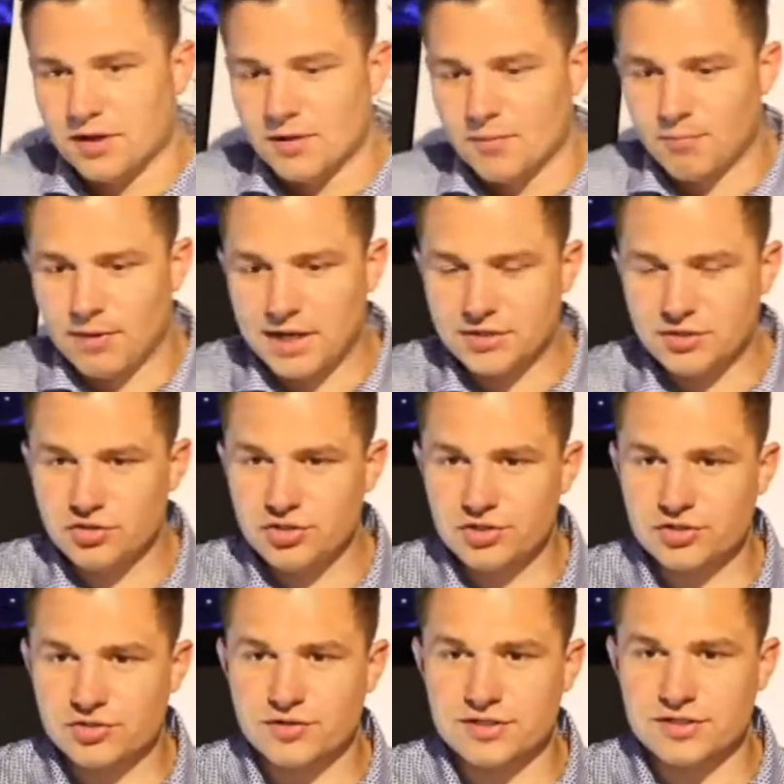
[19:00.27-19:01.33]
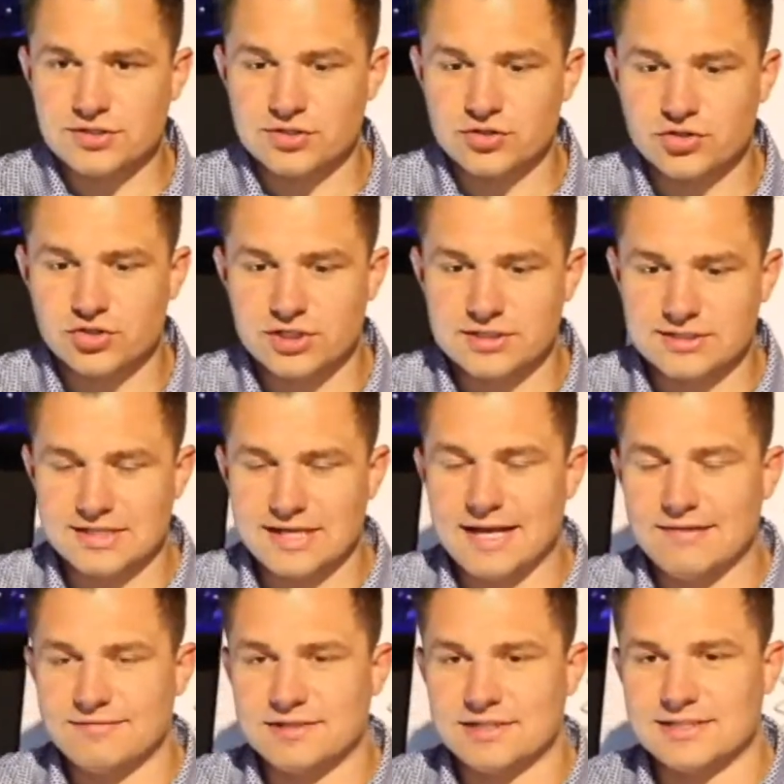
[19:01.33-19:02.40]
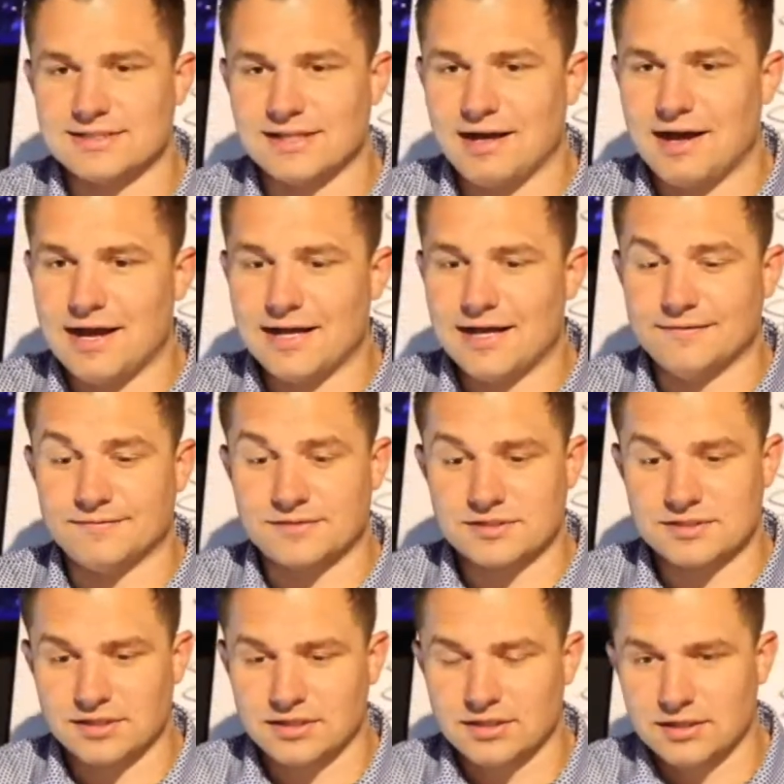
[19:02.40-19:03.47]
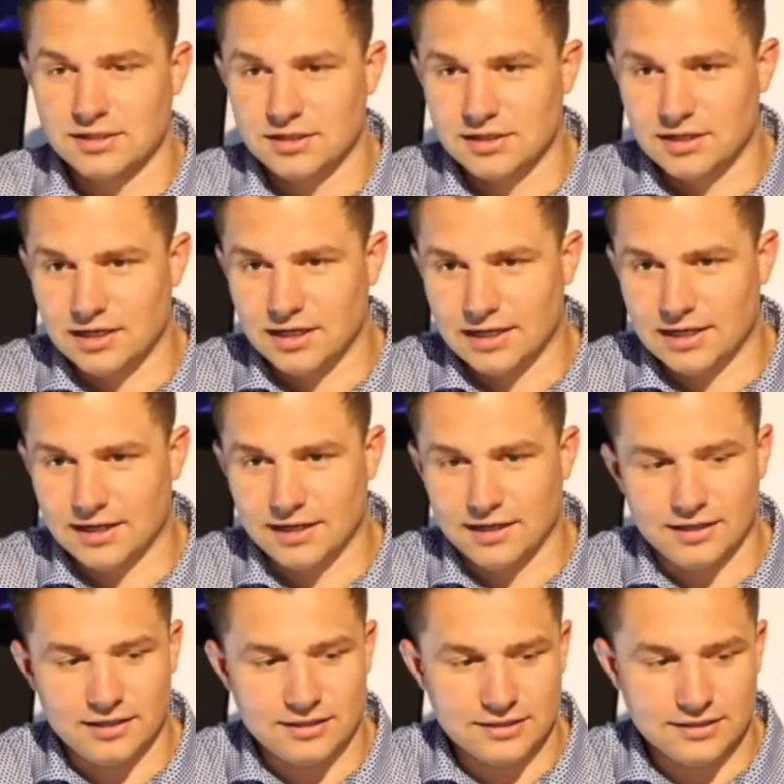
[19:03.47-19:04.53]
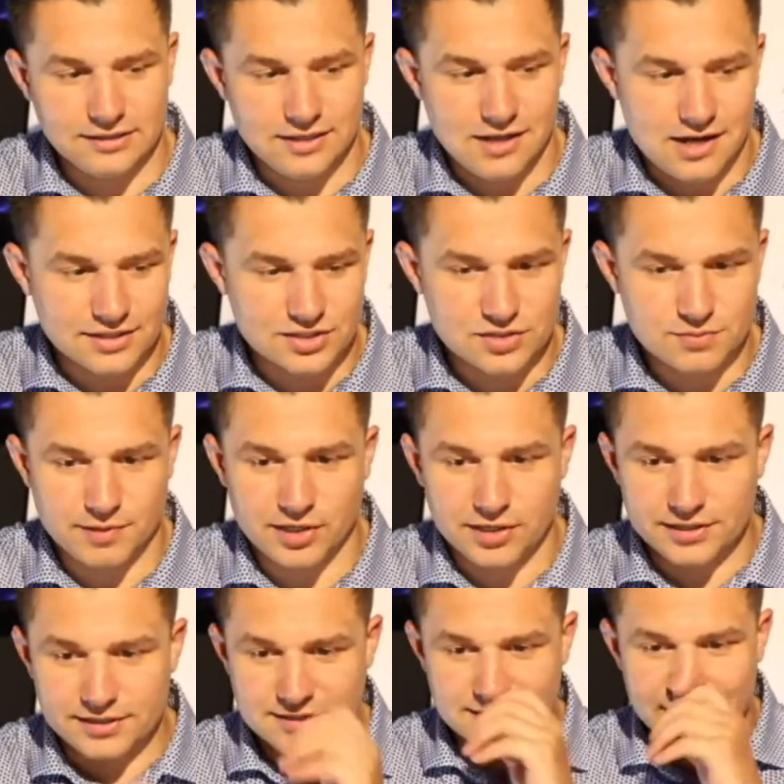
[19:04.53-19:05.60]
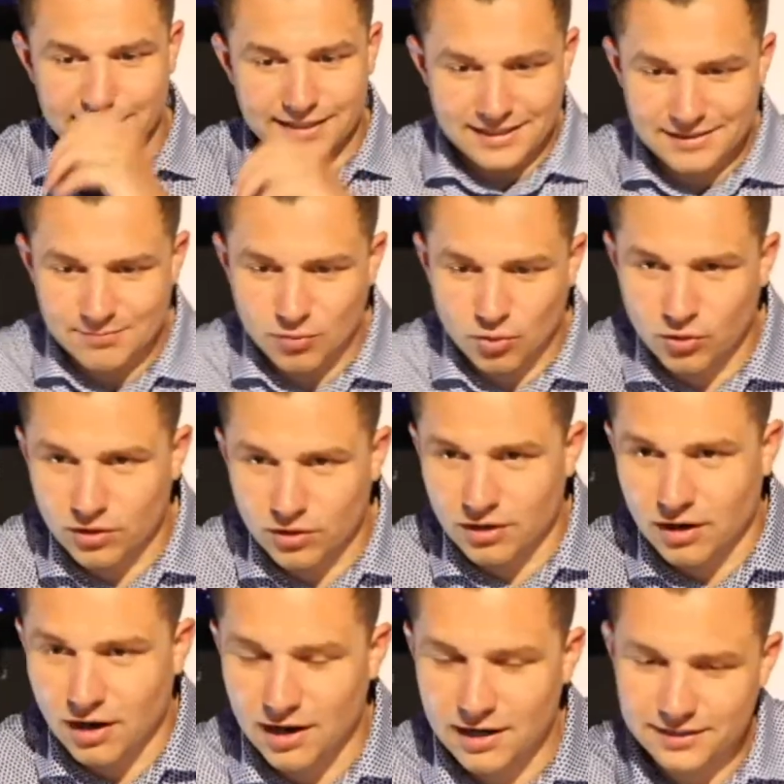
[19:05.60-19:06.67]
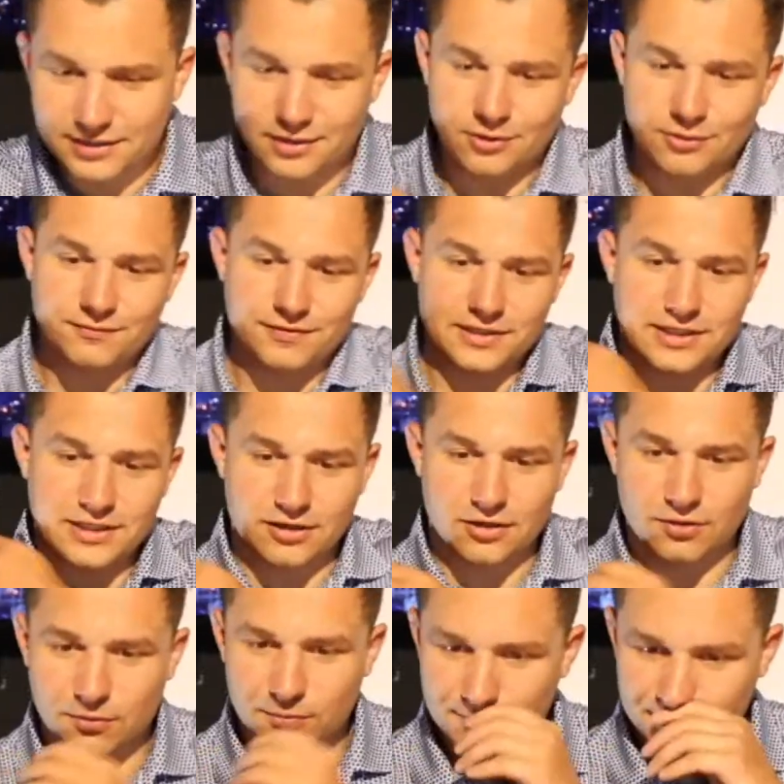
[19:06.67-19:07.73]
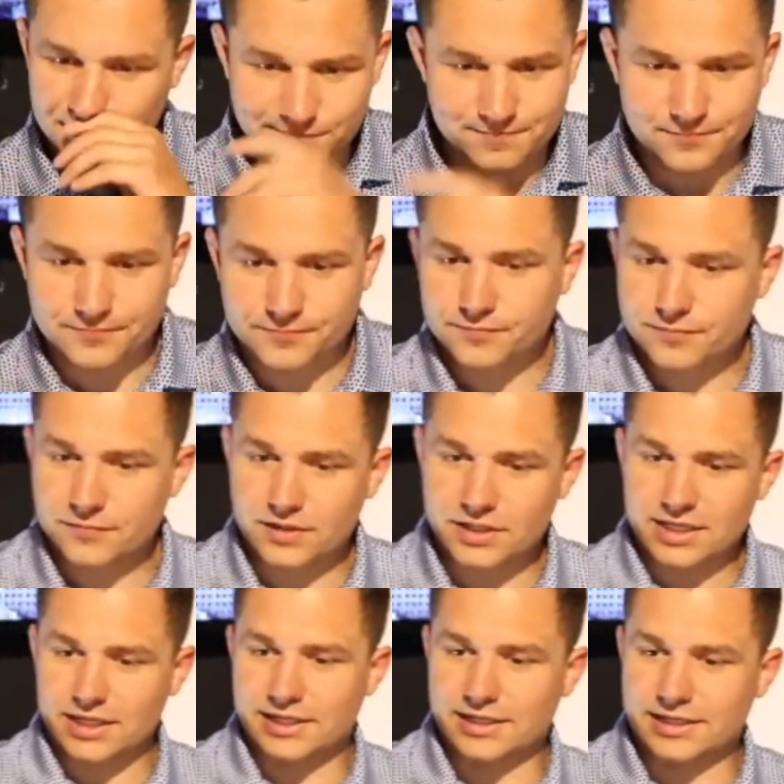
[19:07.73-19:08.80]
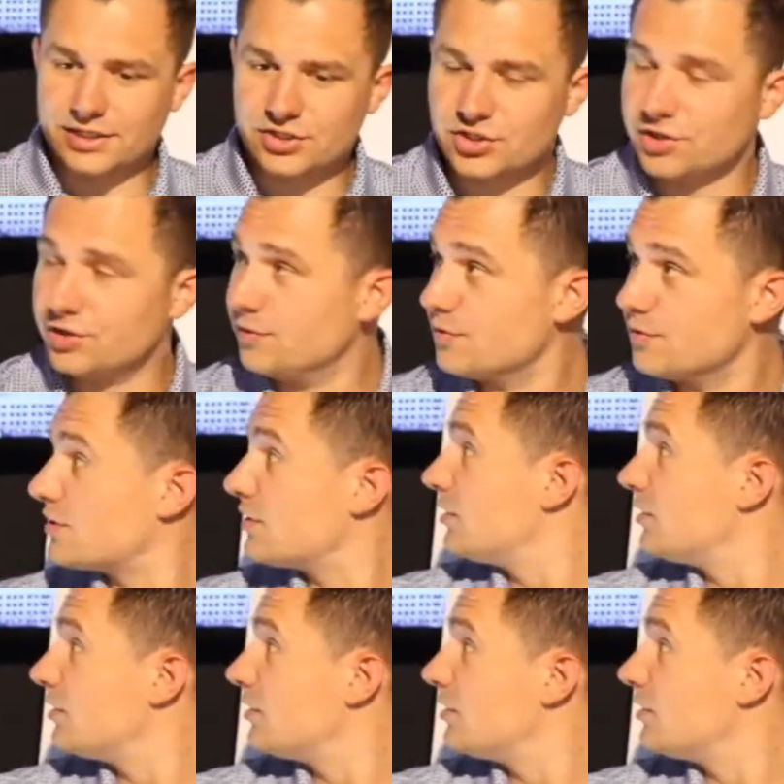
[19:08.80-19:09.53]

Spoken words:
my New Year's resolution is to have these lives not experience any more audio, video issues.